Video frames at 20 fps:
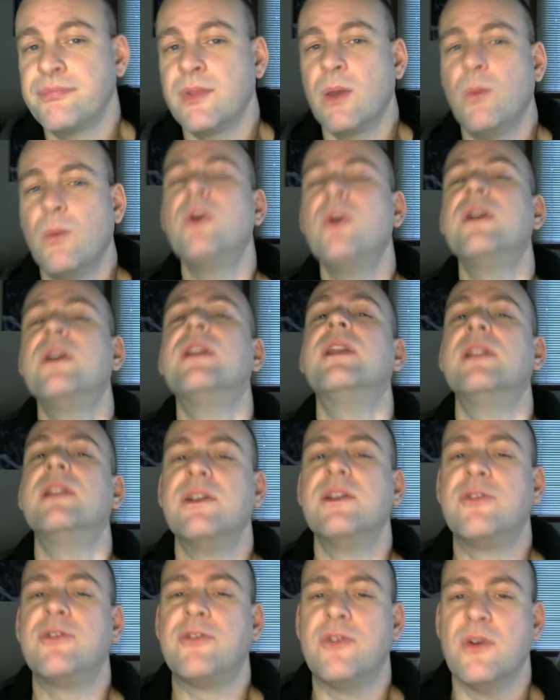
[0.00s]
What did he
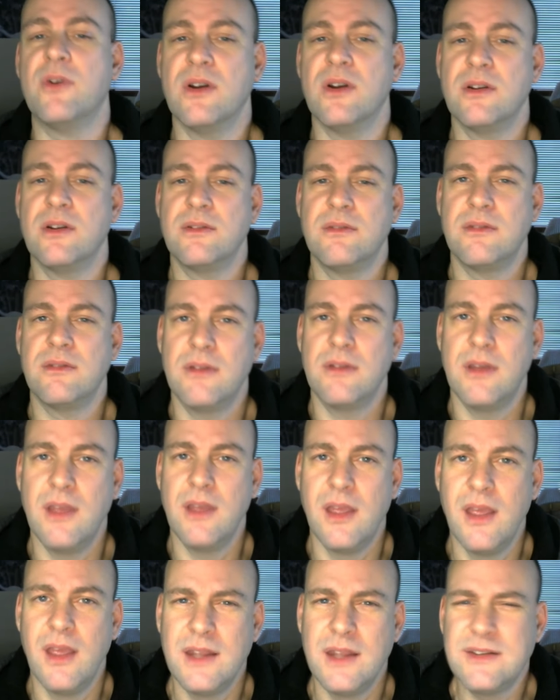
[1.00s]
live for?
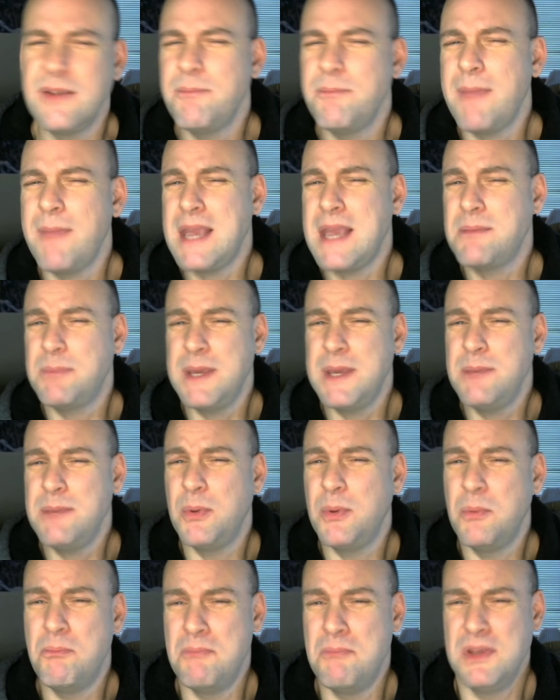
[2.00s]
To make
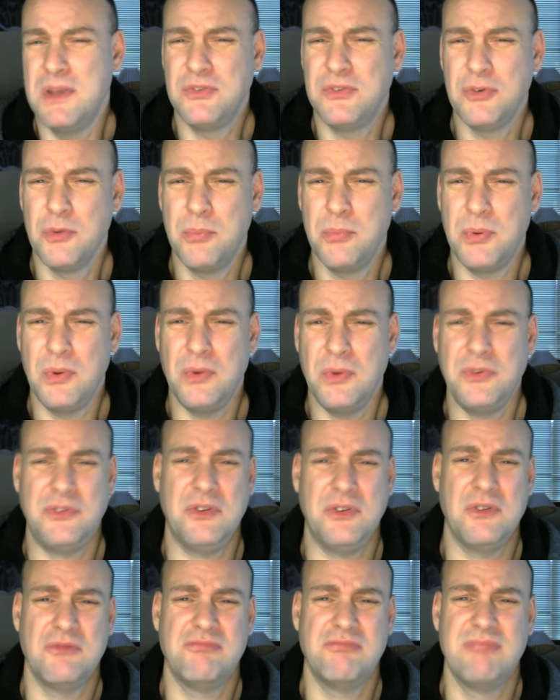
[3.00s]
people miserable
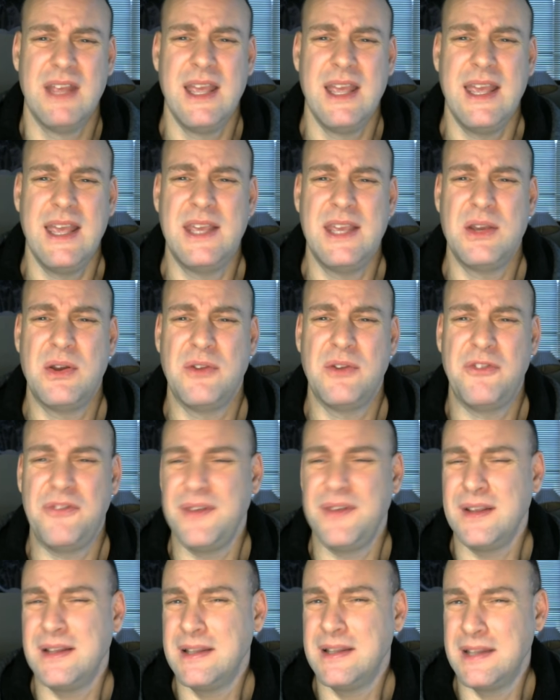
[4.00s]
so he could
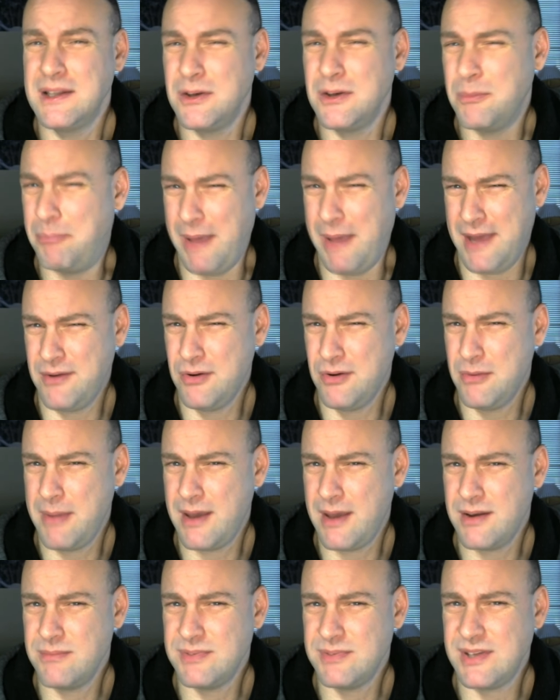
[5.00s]
feel a little better about
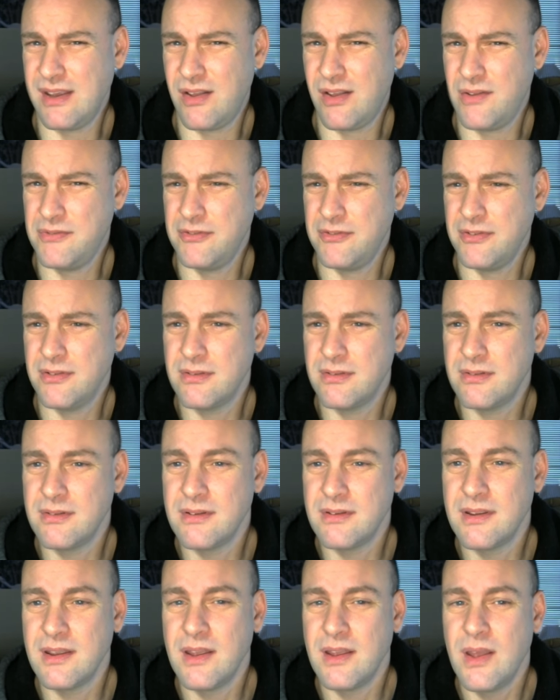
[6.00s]
himself?
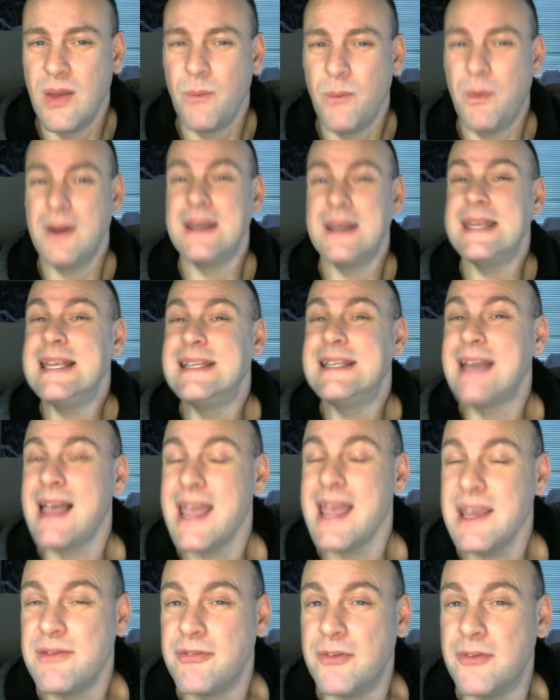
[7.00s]
What did he
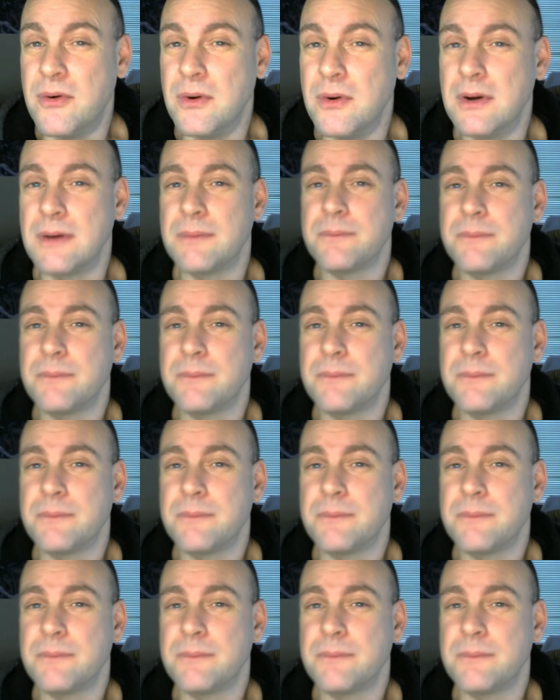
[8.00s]
die for?